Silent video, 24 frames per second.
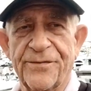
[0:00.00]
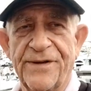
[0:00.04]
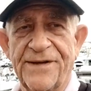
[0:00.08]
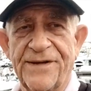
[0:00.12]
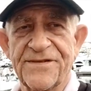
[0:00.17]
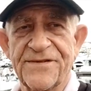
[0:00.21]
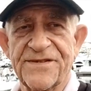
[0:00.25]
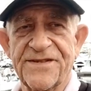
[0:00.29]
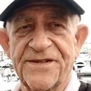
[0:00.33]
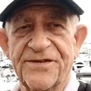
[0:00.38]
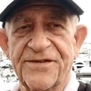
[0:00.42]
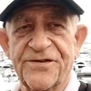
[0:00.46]
We
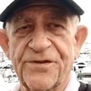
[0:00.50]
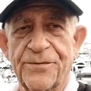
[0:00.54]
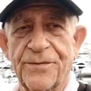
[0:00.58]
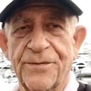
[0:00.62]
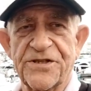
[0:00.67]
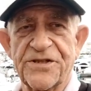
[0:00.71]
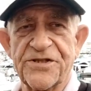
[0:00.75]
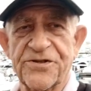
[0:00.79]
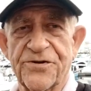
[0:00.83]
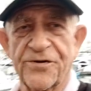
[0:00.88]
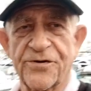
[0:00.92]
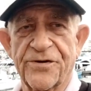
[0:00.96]
haven't seen too
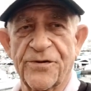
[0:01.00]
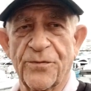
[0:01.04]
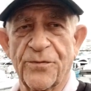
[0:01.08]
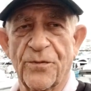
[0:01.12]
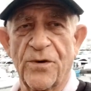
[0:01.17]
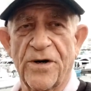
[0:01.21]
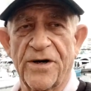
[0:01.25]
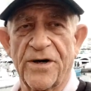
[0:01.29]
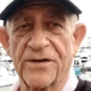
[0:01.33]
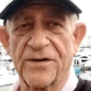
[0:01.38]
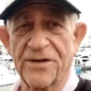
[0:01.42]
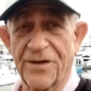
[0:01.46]
much dirty
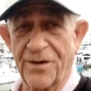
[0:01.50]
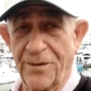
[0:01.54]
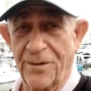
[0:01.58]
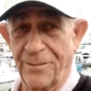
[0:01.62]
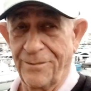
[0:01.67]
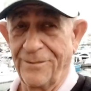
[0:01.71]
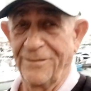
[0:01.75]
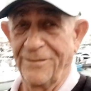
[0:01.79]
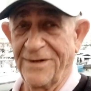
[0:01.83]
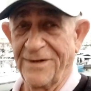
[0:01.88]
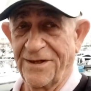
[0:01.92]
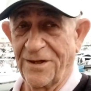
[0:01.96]
water,
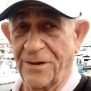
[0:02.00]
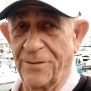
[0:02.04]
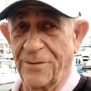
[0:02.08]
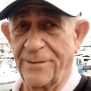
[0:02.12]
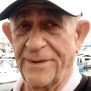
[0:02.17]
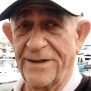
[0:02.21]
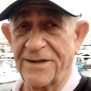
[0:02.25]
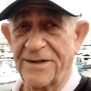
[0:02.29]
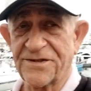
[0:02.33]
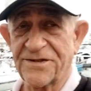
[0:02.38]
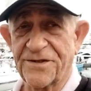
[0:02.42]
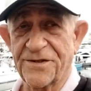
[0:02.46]
a little
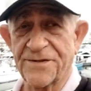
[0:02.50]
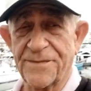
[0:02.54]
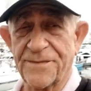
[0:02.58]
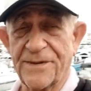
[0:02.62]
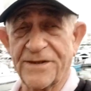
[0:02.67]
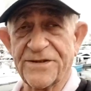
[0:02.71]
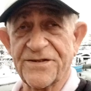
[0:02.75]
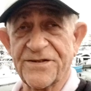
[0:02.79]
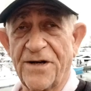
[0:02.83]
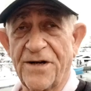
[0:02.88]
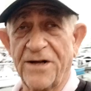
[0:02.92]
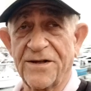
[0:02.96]
bit,
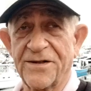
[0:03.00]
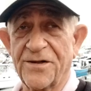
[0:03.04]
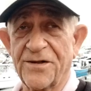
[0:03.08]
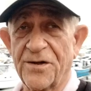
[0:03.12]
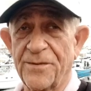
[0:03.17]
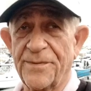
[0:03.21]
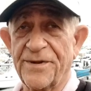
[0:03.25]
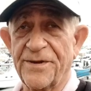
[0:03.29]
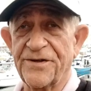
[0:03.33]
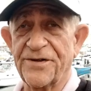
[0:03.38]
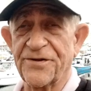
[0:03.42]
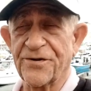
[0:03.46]
saw a
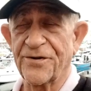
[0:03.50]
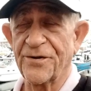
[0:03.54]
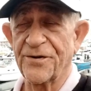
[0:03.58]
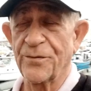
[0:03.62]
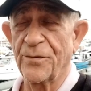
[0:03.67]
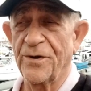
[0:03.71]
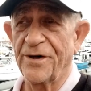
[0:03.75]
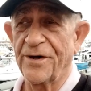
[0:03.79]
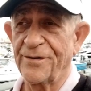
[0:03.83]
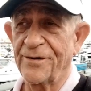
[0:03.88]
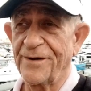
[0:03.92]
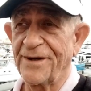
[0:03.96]
little bit of dirty
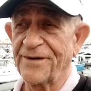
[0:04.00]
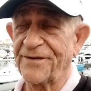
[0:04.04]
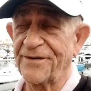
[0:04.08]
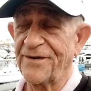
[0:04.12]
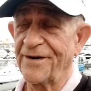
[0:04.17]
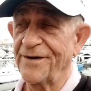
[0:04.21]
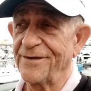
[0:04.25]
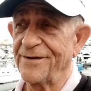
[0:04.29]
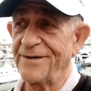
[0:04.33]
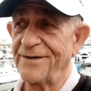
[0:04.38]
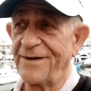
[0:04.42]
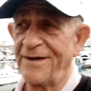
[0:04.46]
water out
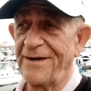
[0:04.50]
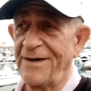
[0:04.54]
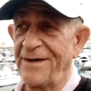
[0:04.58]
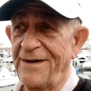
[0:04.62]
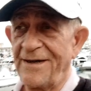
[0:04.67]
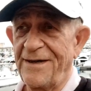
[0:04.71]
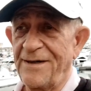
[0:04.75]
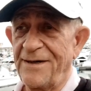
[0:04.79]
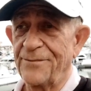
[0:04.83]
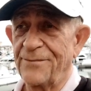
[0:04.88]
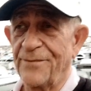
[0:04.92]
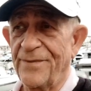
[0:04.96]
there.
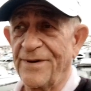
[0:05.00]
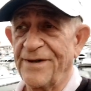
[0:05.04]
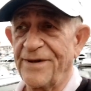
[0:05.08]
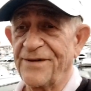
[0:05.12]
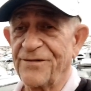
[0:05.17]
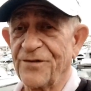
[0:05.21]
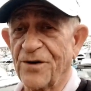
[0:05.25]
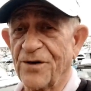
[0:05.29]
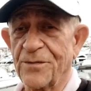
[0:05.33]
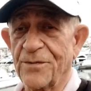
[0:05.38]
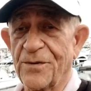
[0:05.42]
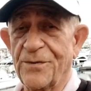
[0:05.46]

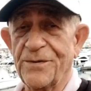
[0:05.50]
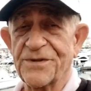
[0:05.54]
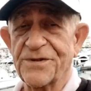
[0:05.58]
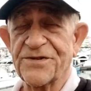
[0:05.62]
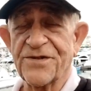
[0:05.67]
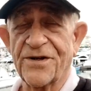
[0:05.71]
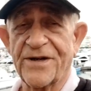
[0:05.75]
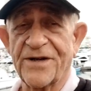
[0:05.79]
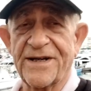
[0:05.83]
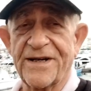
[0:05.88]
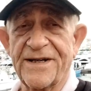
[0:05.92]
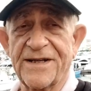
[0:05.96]
But normally we
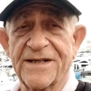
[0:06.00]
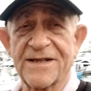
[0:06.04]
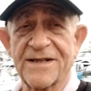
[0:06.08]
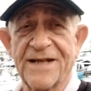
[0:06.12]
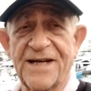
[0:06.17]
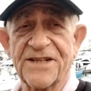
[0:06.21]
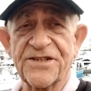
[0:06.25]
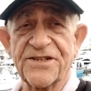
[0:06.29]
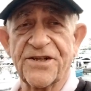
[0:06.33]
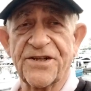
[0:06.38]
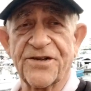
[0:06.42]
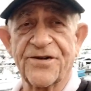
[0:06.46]
start getting
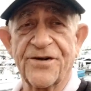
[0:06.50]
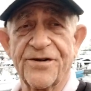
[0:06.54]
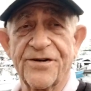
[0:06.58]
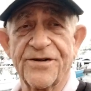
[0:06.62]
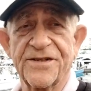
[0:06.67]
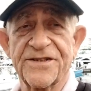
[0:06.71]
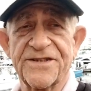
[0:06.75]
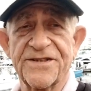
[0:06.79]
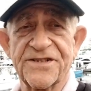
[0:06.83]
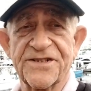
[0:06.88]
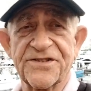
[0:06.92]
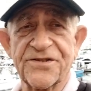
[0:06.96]
flashing
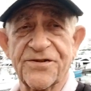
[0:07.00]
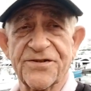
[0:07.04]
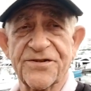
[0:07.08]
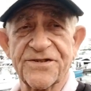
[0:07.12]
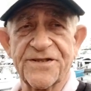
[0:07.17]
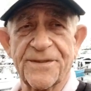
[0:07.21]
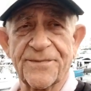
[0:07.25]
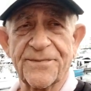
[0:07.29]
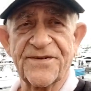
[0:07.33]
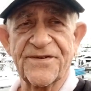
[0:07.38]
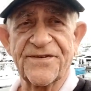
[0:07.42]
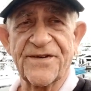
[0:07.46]
currents. It
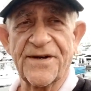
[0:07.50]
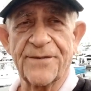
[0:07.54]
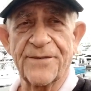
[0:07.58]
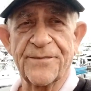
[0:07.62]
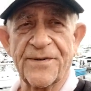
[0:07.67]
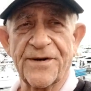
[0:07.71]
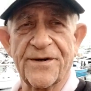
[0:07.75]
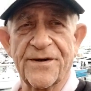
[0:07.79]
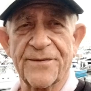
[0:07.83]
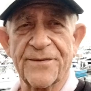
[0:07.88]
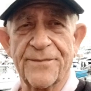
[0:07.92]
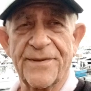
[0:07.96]
stirs up the
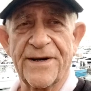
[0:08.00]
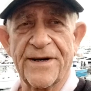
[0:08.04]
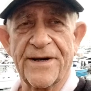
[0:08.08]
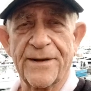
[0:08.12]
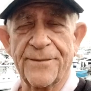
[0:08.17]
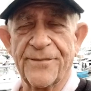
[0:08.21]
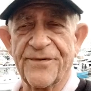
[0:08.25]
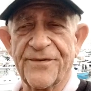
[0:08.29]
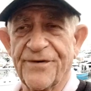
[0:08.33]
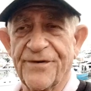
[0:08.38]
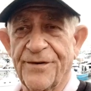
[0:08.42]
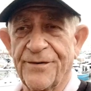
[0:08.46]
sediment on the
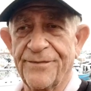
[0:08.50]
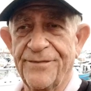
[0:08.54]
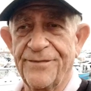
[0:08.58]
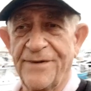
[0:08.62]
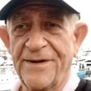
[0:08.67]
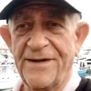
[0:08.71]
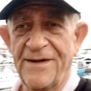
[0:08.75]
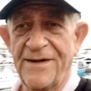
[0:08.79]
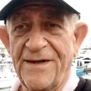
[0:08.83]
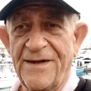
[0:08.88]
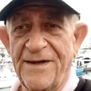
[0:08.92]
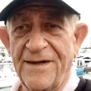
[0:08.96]
bottom. So,
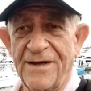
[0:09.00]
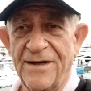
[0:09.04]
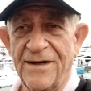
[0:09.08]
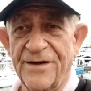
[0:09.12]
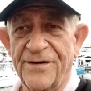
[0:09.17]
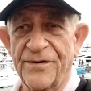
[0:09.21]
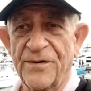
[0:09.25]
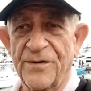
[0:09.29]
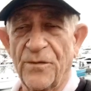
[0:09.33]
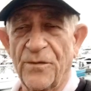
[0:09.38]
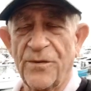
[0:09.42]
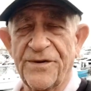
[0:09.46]

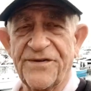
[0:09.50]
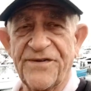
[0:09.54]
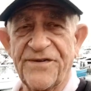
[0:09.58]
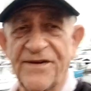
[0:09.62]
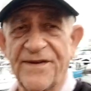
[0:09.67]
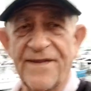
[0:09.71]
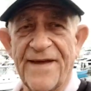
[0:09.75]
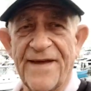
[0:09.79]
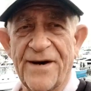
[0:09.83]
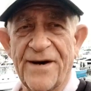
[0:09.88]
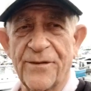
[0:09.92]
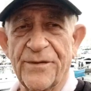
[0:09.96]
when we
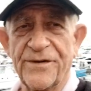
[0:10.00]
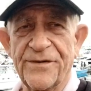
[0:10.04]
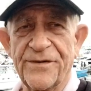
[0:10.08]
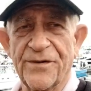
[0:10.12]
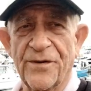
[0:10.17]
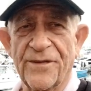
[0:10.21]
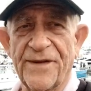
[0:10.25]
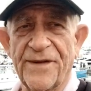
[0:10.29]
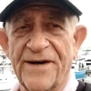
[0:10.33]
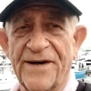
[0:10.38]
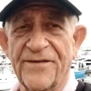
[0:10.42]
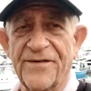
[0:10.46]
see that, we
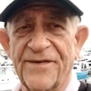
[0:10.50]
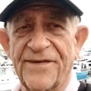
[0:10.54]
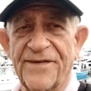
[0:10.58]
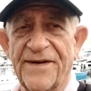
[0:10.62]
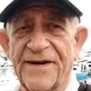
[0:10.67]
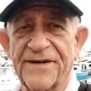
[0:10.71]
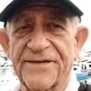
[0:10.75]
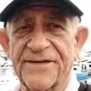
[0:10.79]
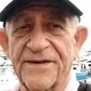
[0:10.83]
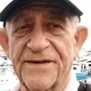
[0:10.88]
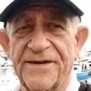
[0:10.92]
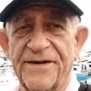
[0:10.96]
know that
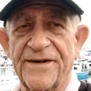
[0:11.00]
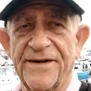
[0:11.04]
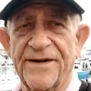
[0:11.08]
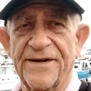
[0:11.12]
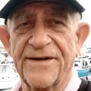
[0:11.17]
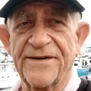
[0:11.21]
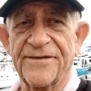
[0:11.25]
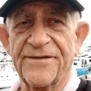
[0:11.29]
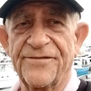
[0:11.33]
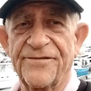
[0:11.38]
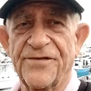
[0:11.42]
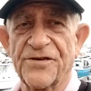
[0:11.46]
everything's in
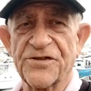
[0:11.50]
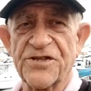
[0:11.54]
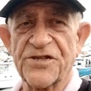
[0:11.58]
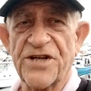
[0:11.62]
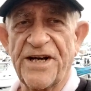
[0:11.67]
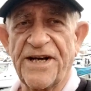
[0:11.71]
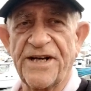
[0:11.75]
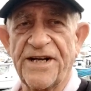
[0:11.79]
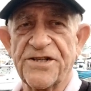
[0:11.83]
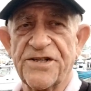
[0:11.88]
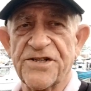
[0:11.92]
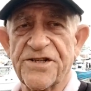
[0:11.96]
full
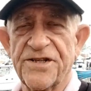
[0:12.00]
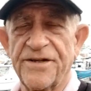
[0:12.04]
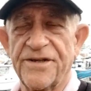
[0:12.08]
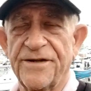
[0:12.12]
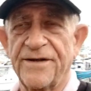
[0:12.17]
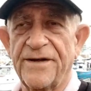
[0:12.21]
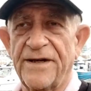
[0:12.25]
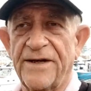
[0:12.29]
change.